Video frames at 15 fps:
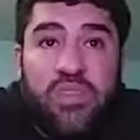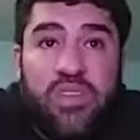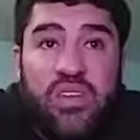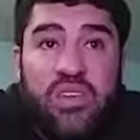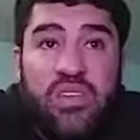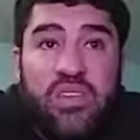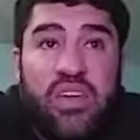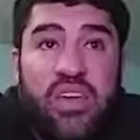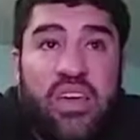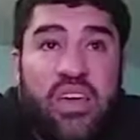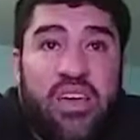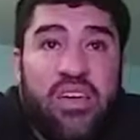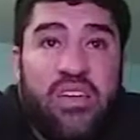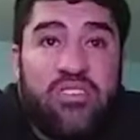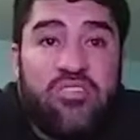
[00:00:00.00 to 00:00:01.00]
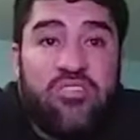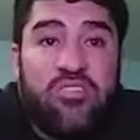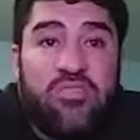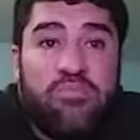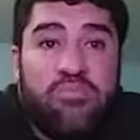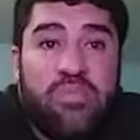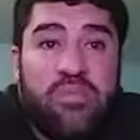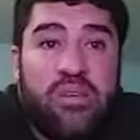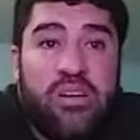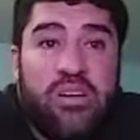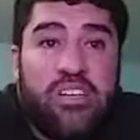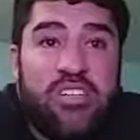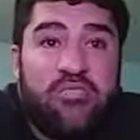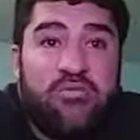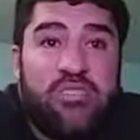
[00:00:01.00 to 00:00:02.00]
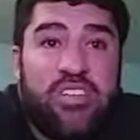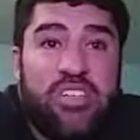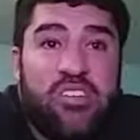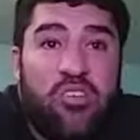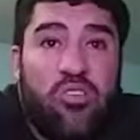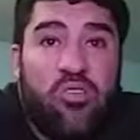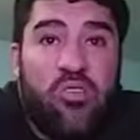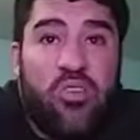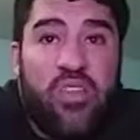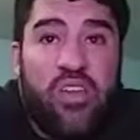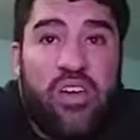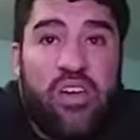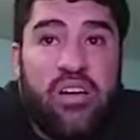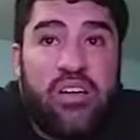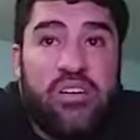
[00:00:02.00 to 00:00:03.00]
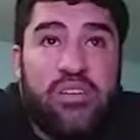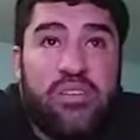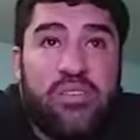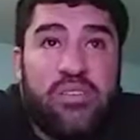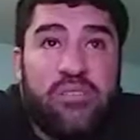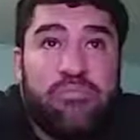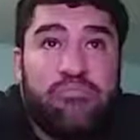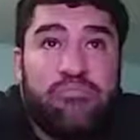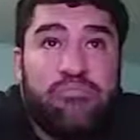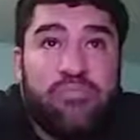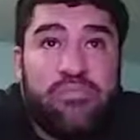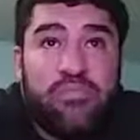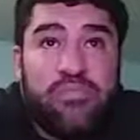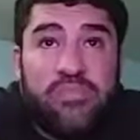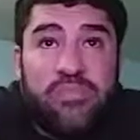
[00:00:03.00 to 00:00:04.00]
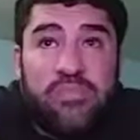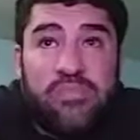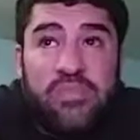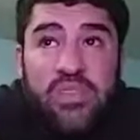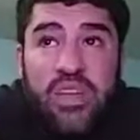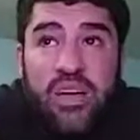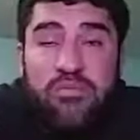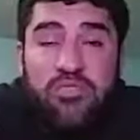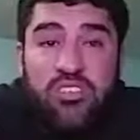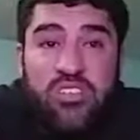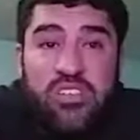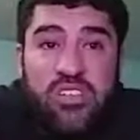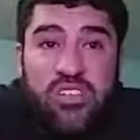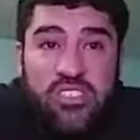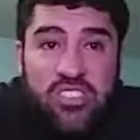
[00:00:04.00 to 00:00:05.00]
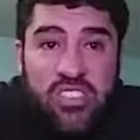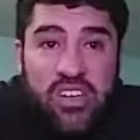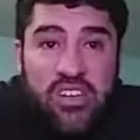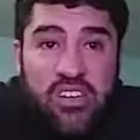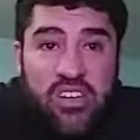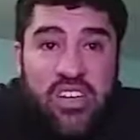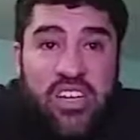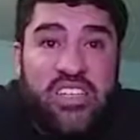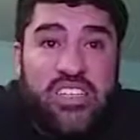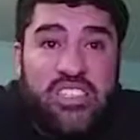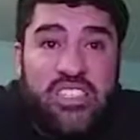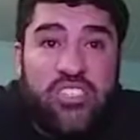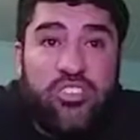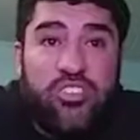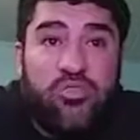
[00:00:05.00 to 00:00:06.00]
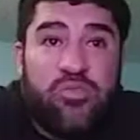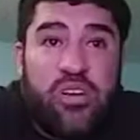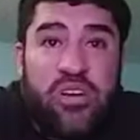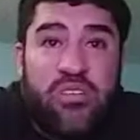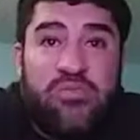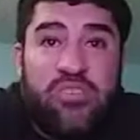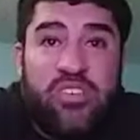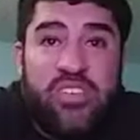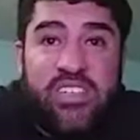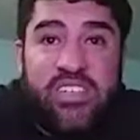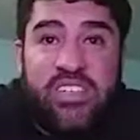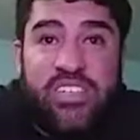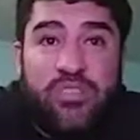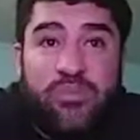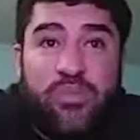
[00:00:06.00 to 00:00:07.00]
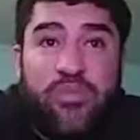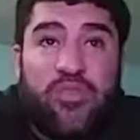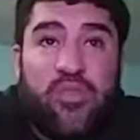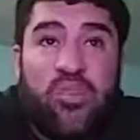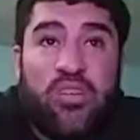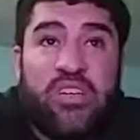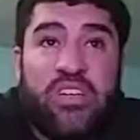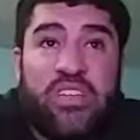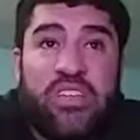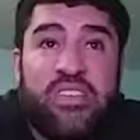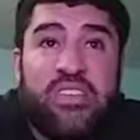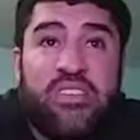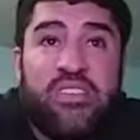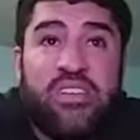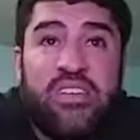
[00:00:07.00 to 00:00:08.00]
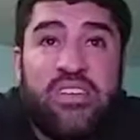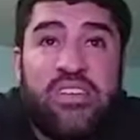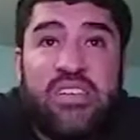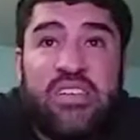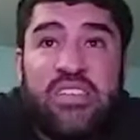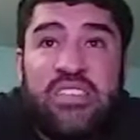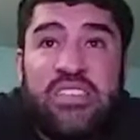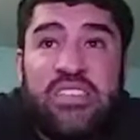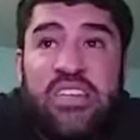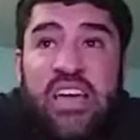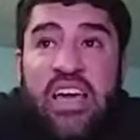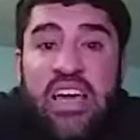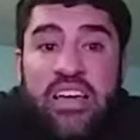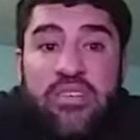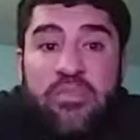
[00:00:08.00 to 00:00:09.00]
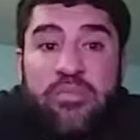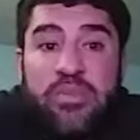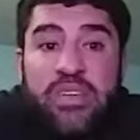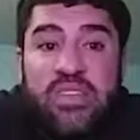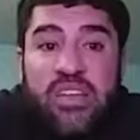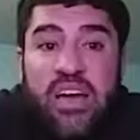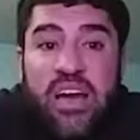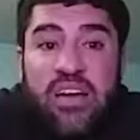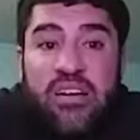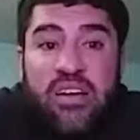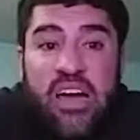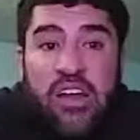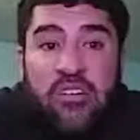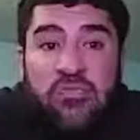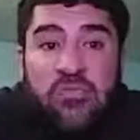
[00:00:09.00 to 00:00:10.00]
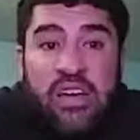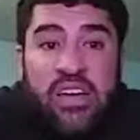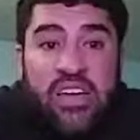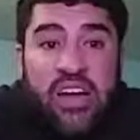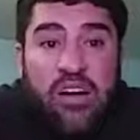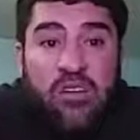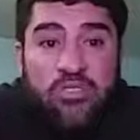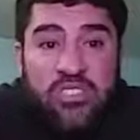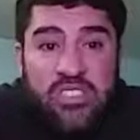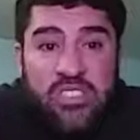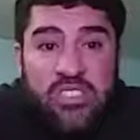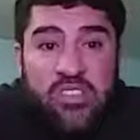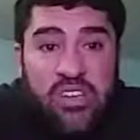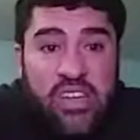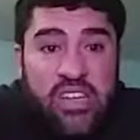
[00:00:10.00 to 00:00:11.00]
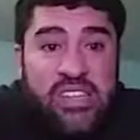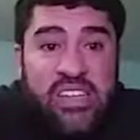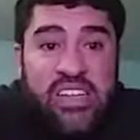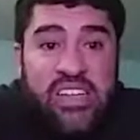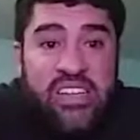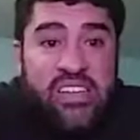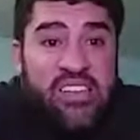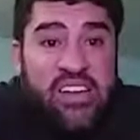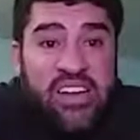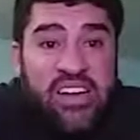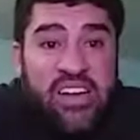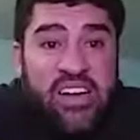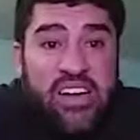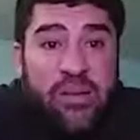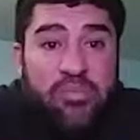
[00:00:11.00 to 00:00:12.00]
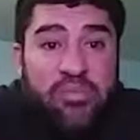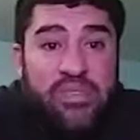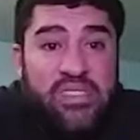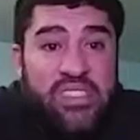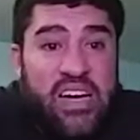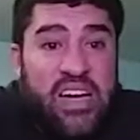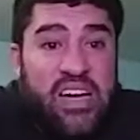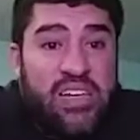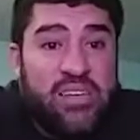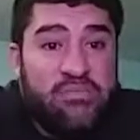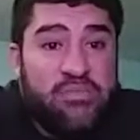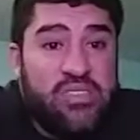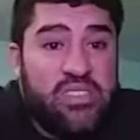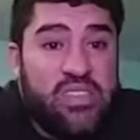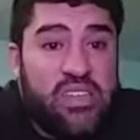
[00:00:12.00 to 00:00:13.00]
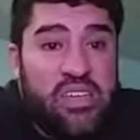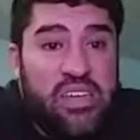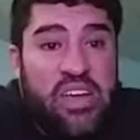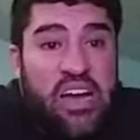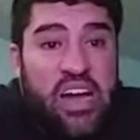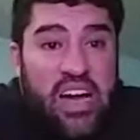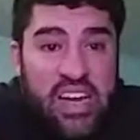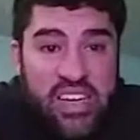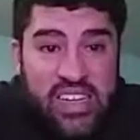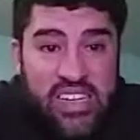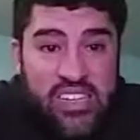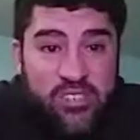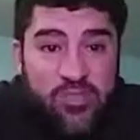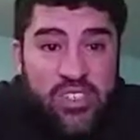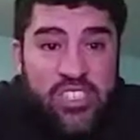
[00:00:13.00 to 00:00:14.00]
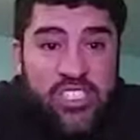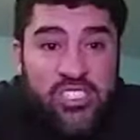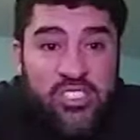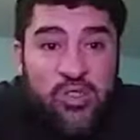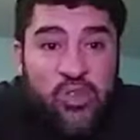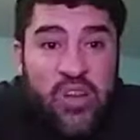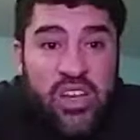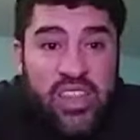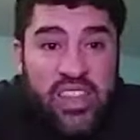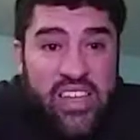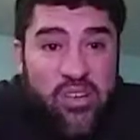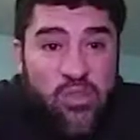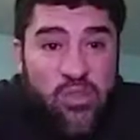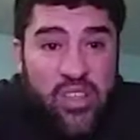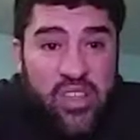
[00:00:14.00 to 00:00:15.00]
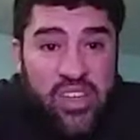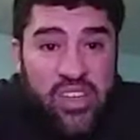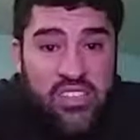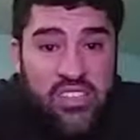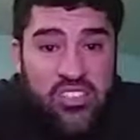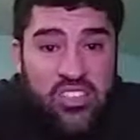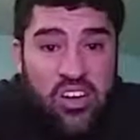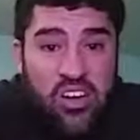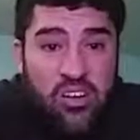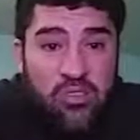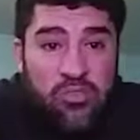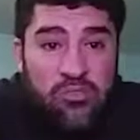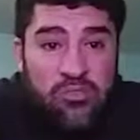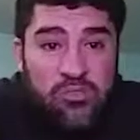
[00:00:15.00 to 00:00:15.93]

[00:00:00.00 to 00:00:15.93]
Yeah, so I'm not gonna read the whole thing. Um, I'm just because I, I could teach you. I've taken this before and yeah, I mean, I, I don't like, I wasn't, I did it like a couple of times. I didn't really do anything with it. So